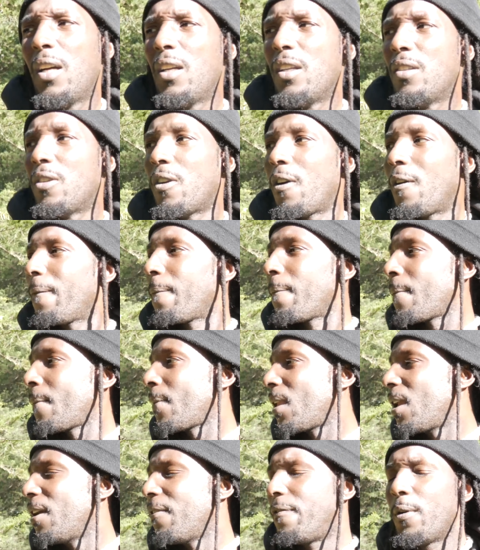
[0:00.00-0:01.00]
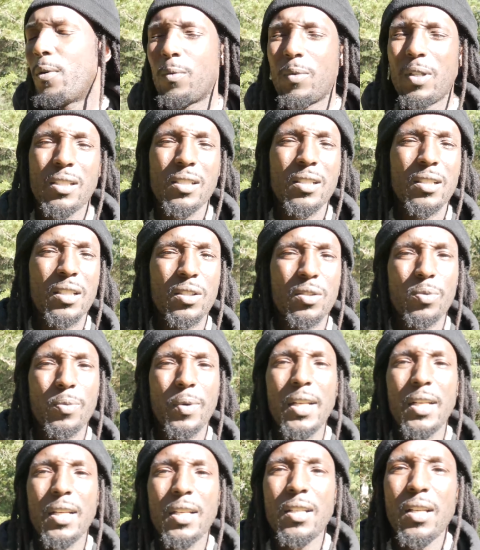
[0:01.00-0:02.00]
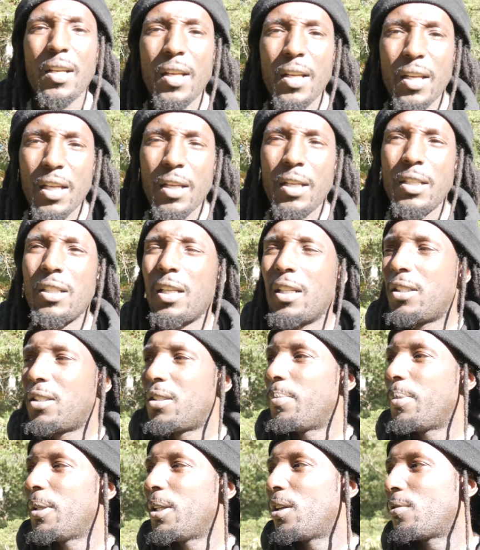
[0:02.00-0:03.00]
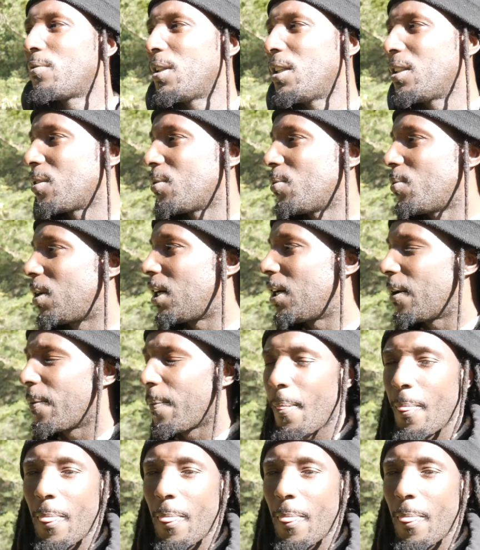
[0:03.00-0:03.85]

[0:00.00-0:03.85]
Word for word: You know, if it wasn't this way, then it, it should be no reason why